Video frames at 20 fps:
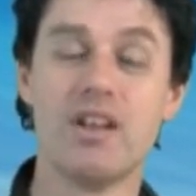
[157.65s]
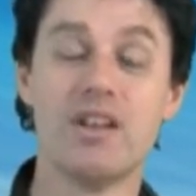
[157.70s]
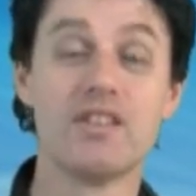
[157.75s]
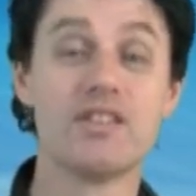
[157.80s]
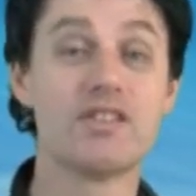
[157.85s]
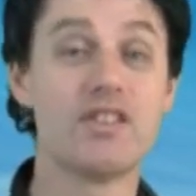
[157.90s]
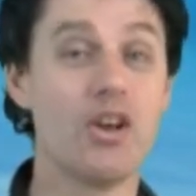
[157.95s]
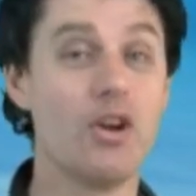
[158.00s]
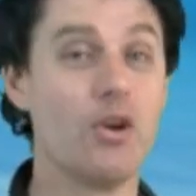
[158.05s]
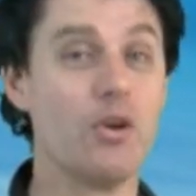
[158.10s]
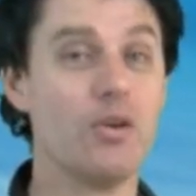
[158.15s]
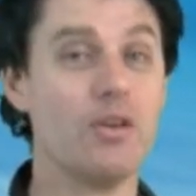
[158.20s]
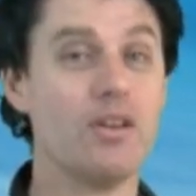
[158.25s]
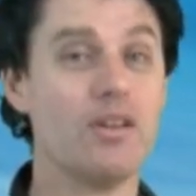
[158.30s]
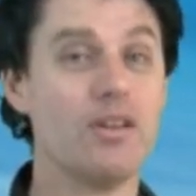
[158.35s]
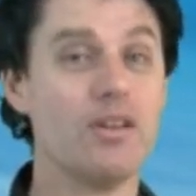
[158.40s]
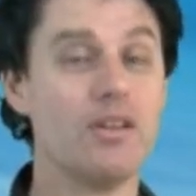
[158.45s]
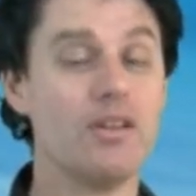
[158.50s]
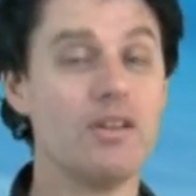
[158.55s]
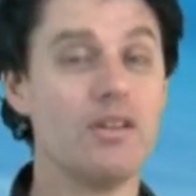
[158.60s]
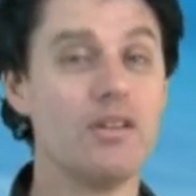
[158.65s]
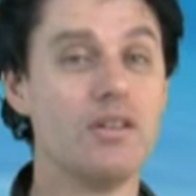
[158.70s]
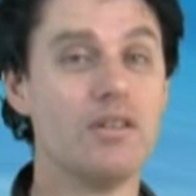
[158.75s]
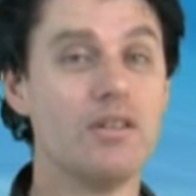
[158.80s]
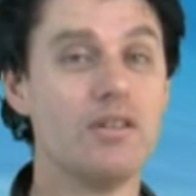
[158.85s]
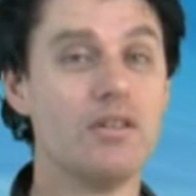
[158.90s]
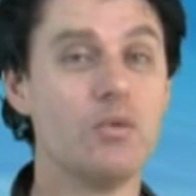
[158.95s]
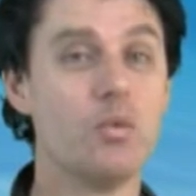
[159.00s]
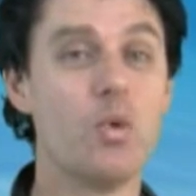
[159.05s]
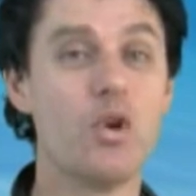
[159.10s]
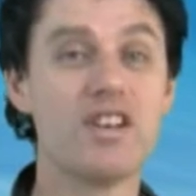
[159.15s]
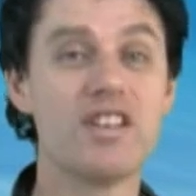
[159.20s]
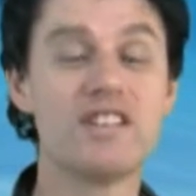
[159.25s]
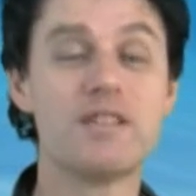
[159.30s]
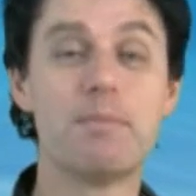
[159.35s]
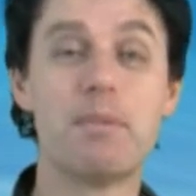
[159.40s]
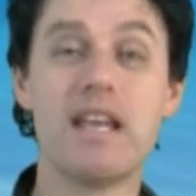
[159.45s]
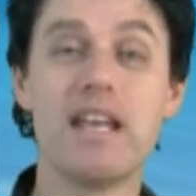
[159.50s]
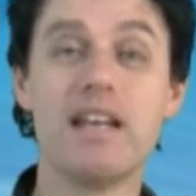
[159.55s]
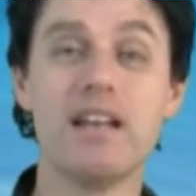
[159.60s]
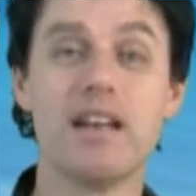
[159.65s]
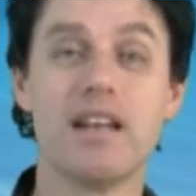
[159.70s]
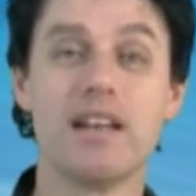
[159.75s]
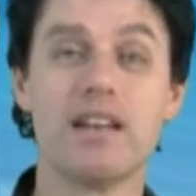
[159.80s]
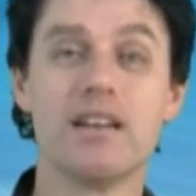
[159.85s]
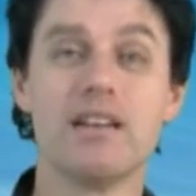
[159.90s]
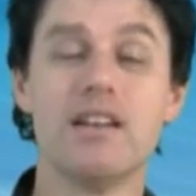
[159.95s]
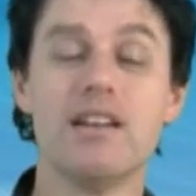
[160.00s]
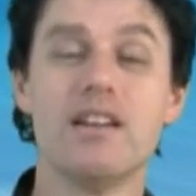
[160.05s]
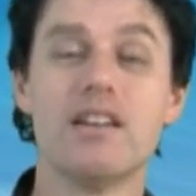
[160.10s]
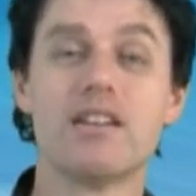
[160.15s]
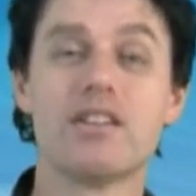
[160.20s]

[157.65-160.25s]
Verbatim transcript: So, what has peeling